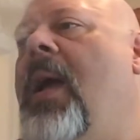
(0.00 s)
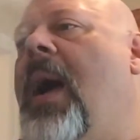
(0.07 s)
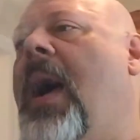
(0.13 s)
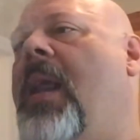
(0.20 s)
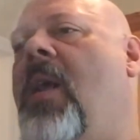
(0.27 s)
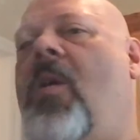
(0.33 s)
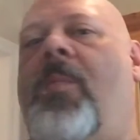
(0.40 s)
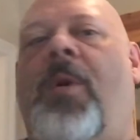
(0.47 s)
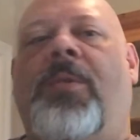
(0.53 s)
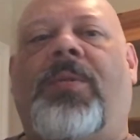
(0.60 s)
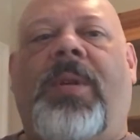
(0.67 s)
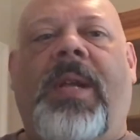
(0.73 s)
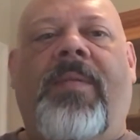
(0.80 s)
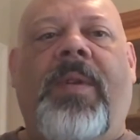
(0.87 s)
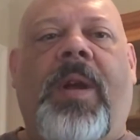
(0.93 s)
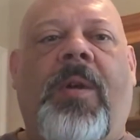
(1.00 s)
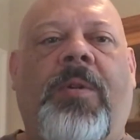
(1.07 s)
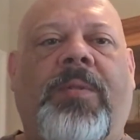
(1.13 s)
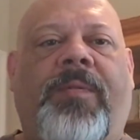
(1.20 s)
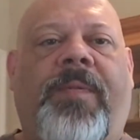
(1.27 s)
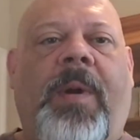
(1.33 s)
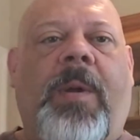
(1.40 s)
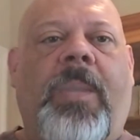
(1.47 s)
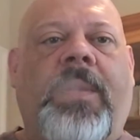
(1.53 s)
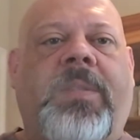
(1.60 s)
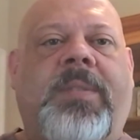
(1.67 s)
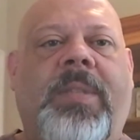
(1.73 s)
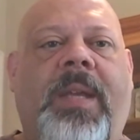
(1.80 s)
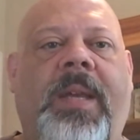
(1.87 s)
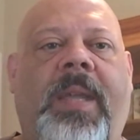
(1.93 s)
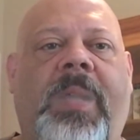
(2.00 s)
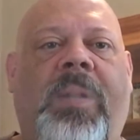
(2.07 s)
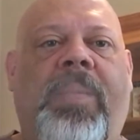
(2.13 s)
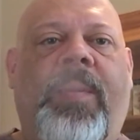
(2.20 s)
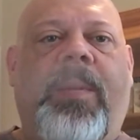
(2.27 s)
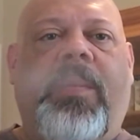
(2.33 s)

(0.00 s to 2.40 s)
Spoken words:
I'd almost even go as far to say,